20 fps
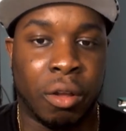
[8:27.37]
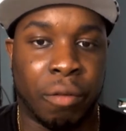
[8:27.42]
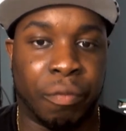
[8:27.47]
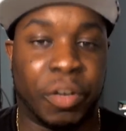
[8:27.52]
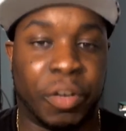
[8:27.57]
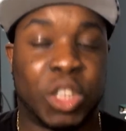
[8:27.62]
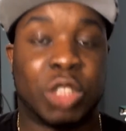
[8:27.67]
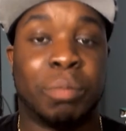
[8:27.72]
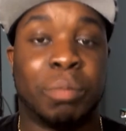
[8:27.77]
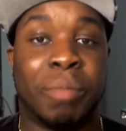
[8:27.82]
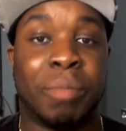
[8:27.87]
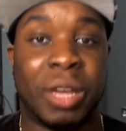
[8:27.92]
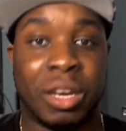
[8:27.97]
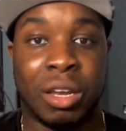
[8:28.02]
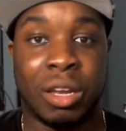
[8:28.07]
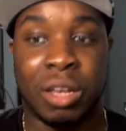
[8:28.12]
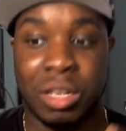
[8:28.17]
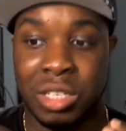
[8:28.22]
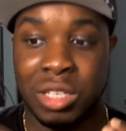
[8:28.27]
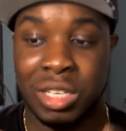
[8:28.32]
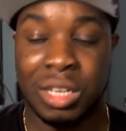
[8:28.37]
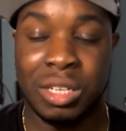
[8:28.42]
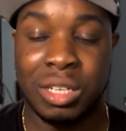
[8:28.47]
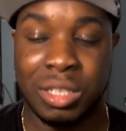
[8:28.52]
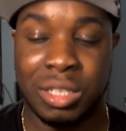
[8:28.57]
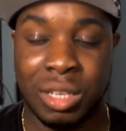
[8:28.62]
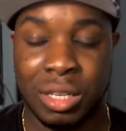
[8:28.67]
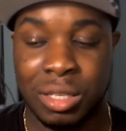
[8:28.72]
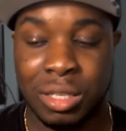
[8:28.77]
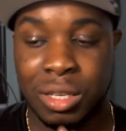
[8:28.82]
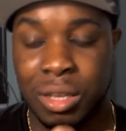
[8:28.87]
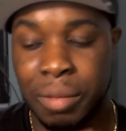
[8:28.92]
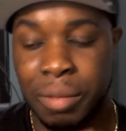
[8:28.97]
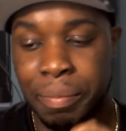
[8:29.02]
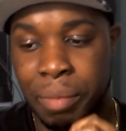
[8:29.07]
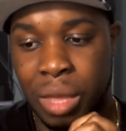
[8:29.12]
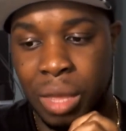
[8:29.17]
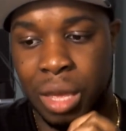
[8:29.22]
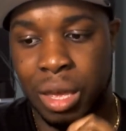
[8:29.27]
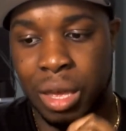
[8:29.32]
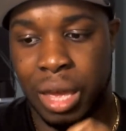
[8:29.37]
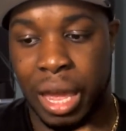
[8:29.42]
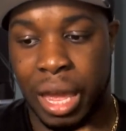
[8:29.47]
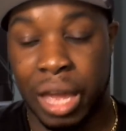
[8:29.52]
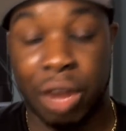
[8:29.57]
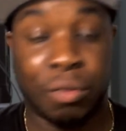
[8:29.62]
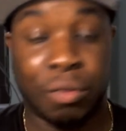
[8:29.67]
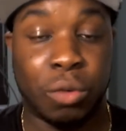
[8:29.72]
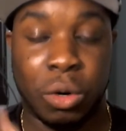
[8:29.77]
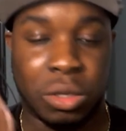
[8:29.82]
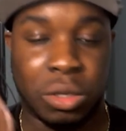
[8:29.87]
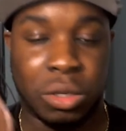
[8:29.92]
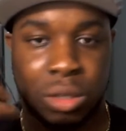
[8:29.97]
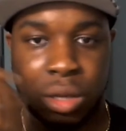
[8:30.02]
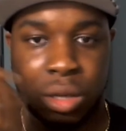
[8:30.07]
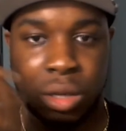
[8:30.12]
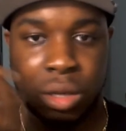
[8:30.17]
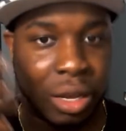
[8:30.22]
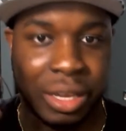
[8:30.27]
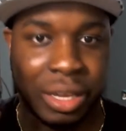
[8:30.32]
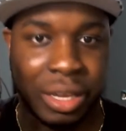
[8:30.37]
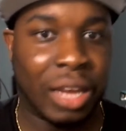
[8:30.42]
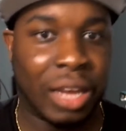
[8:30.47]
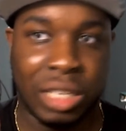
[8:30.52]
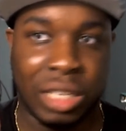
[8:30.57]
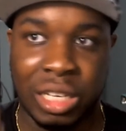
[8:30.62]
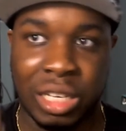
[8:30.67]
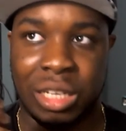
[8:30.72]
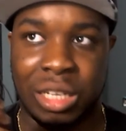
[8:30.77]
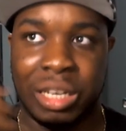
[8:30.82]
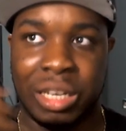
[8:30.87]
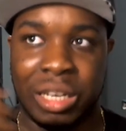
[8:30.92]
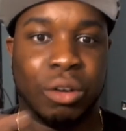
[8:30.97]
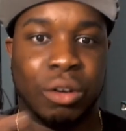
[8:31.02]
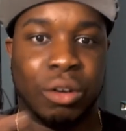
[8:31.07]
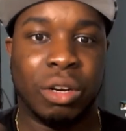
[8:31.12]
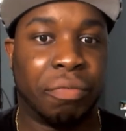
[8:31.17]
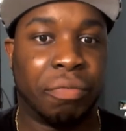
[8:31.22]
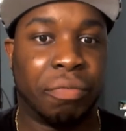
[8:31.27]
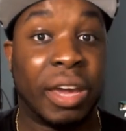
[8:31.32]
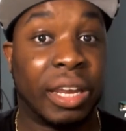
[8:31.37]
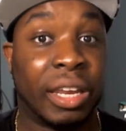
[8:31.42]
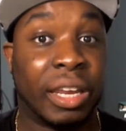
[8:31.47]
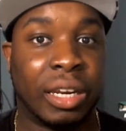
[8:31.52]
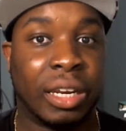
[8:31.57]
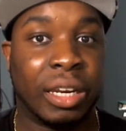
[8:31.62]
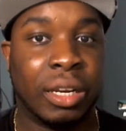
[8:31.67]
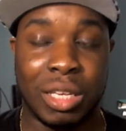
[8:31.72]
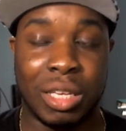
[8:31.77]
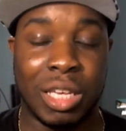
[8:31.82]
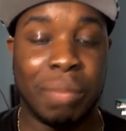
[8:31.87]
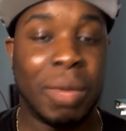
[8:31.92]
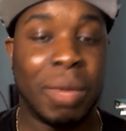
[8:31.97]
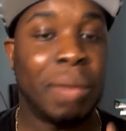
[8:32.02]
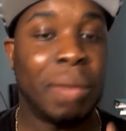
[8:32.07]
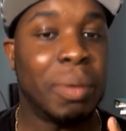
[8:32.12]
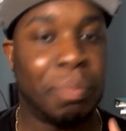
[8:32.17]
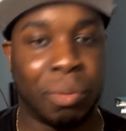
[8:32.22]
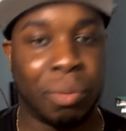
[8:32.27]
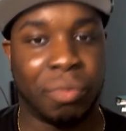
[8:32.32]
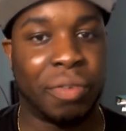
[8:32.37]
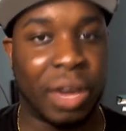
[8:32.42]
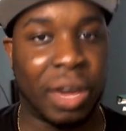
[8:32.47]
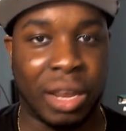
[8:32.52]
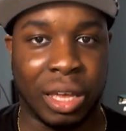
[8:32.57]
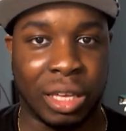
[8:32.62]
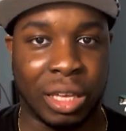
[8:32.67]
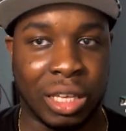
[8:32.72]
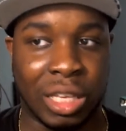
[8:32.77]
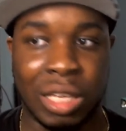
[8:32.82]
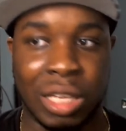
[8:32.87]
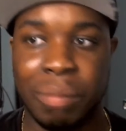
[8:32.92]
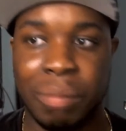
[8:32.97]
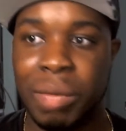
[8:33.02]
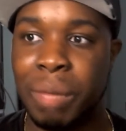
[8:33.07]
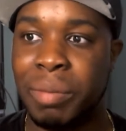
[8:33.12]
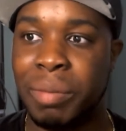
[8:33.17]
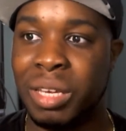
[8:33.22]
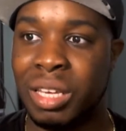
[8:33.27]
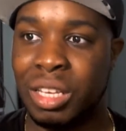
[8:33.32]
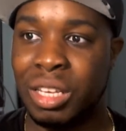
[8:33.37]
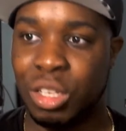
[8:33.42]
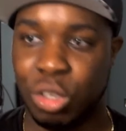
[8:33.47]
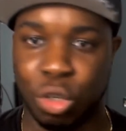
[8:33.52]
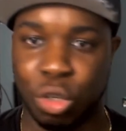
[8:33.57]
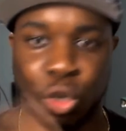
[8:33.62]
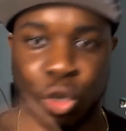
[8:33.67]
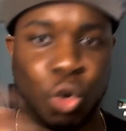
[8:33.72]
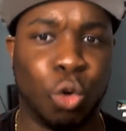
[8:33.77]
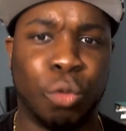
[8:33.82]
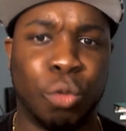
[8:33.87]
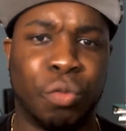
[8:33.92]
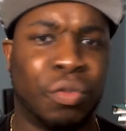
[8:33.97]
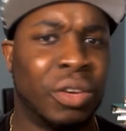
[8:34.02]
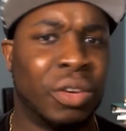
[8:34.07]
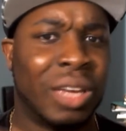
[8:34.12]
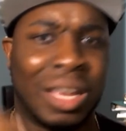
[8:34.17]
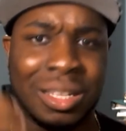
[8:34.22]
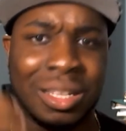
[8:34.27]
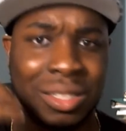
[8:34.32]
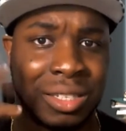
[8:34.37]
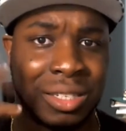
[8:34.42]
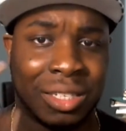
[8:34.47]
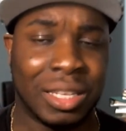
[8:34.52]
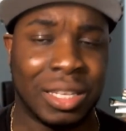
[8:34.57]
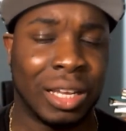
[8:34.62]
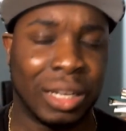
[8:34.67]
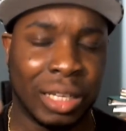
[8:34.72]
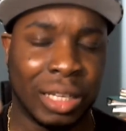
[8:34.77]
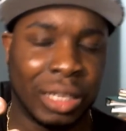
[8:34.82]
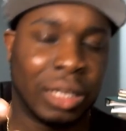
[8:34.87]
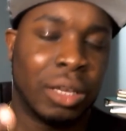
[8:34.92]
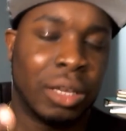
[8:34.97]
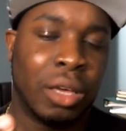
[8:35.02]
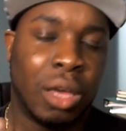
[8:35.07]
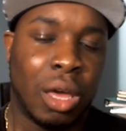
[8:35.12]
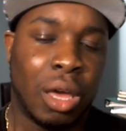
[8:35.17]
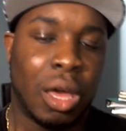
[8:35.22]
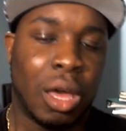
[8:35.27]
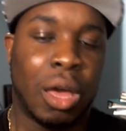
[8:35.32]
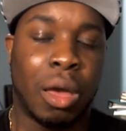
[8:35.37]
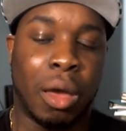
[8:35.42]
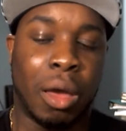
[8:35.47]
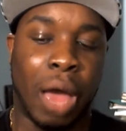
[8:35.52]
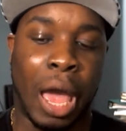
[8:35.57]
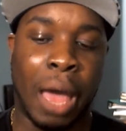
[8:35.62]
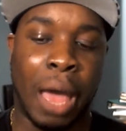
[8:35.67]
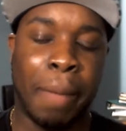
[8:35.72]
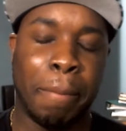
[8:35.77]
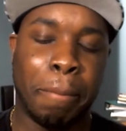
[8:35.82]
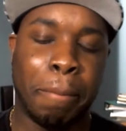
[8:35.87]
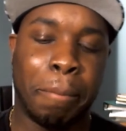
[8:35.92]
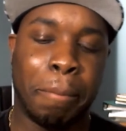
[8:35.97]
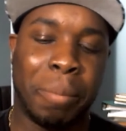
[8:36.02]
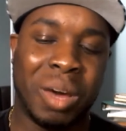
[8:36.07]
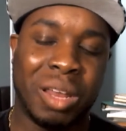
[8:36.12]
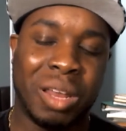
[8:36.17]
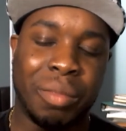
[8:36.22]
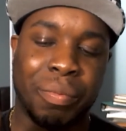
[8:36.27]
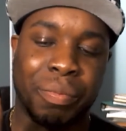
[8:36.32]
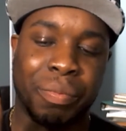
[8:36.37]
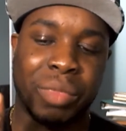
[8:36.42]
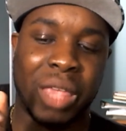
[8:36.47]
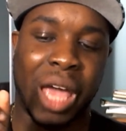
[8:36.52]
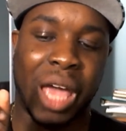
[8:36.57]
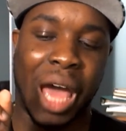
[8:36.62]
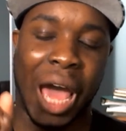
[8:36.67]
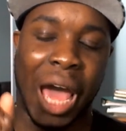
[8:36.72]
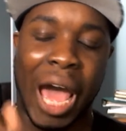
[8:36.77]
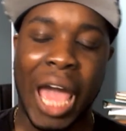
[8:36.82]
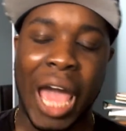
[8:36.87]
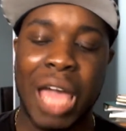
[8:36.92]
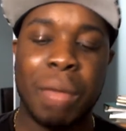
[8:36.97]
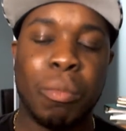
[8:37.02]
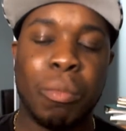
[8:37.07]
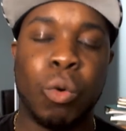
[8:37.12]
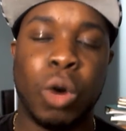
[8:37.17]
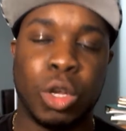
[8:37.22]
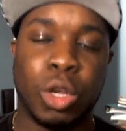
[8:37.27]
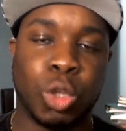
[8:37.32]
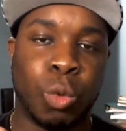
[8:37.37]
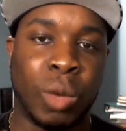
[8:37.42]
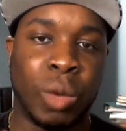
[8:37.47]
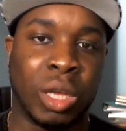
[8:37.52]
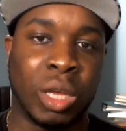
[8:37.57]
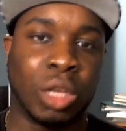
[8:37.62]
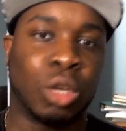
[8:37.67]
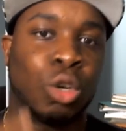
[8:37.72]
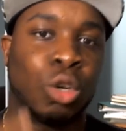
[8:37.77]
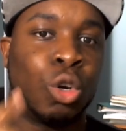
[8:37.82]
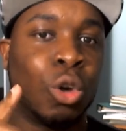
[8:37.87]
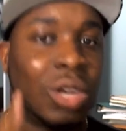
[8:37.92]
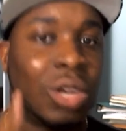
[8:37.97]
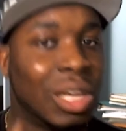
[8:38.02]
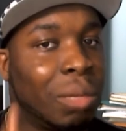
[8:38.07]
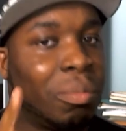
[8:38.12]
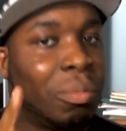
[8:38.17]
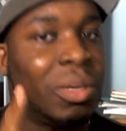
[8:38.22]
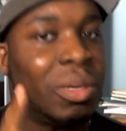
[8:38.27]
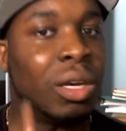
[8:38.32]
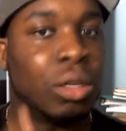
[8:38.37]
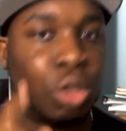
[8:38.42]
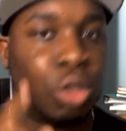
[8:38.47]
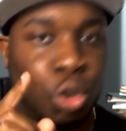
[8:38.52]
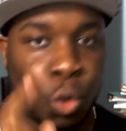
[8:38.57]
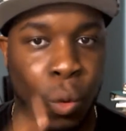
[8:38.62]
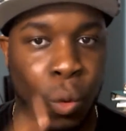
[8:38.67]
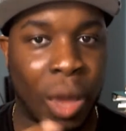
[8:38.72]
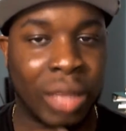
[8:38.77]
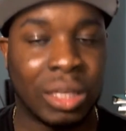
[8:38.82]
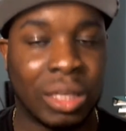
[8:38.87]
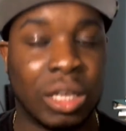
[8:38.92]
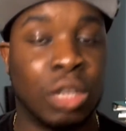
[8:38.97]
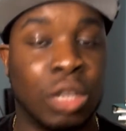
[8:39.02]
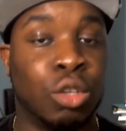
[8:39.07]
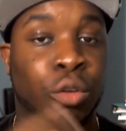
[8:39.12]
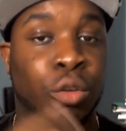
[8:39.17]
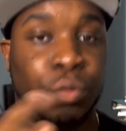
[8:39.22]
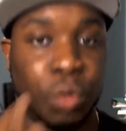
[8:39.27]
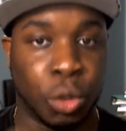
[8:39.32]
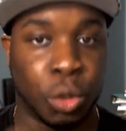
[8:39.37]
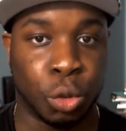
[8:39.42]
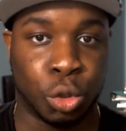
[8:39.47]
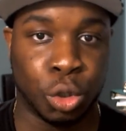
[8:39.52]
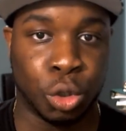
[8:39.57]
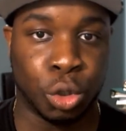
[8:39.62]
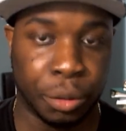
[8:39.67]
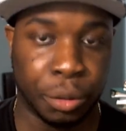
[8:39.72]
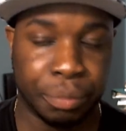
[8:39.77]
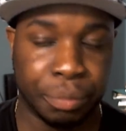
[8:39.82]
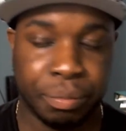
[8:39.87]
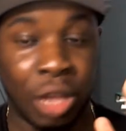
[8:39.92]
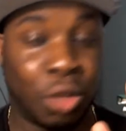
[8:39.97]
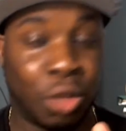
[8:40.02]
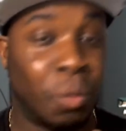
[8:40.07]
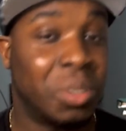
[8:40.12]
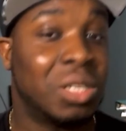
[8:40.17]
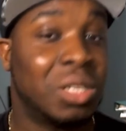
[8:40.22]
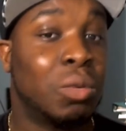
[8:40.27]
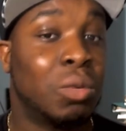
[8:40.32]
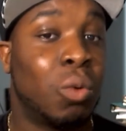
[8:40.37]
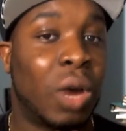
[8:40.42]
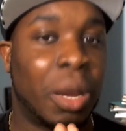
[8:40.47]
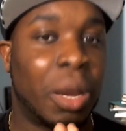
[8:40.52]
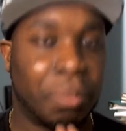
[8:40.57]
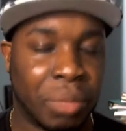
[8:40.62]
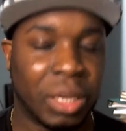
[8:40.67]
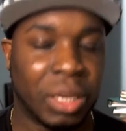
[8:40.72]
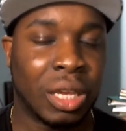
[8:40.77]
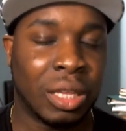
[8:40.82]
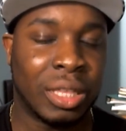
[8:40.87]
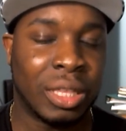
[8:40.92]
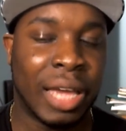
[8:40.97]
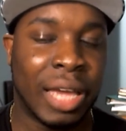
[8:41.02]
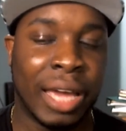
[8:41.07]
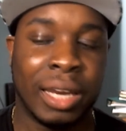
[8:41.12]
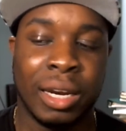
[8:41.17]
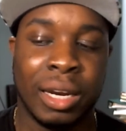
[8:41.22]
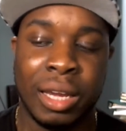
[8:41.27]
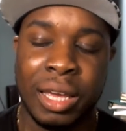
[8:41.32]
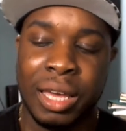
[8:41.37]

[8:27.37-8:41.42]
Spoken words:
fishermen citizens. And of course, again, he nearly faded. He may be pathetic. He may be goofy and silly, but I am wondering, could he be a threat in the future? The reason why I'm thinking that,